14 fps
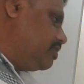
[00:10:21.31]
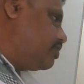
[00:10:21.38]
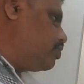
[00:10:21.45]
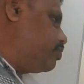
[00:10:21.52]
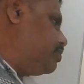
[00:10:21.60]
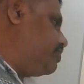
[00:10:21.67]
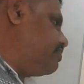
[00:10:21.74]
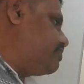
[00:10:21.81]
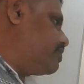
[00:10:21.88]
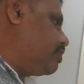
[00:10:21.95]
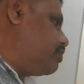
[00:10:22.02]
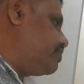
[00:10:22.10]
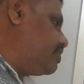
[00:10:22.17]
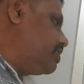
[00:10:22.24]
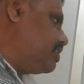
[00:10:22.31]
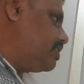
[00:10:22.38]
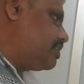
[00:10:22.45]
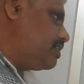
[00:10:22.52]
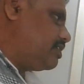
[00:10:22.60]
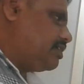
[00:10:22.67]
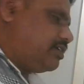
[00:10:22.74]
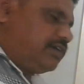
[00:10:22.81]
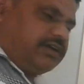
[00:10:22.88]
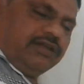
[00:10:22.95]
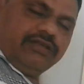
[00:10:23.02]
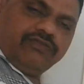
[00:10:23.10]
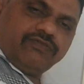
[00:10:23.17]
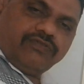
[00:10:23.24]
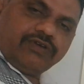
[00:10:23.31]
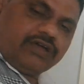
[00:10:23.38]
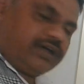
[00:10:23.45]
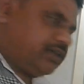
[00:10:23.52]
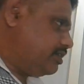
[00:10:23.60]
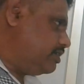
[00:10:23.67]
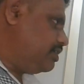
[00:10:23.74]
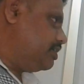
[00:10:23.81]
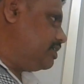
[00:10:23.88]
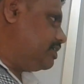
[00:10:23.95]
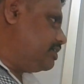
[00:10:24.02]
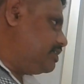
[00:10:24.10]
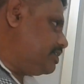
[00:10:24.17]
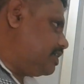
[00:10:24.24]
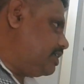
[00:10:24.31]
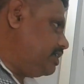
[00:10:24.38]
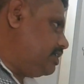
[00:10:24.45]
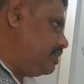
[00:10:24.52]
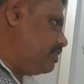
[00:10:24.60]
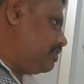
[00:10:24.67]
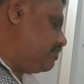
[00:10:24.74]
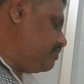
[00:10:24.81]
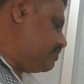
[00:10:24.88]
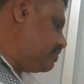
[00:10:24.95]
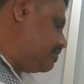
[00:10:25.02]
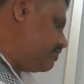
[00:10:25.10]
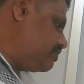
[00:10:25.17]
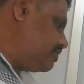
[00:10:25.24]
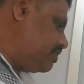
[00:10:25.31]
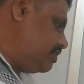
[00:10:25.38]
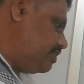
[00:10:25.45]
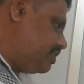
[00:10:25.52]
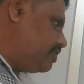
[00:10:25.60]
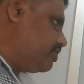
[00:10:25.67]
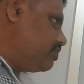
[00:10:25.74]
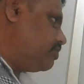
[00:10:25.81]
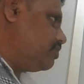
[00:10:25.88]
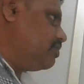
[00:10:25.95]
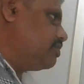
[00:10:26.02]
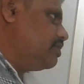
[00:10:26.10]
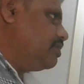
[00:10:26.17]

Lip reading: Rupees 1800 for 10 years is the tenure.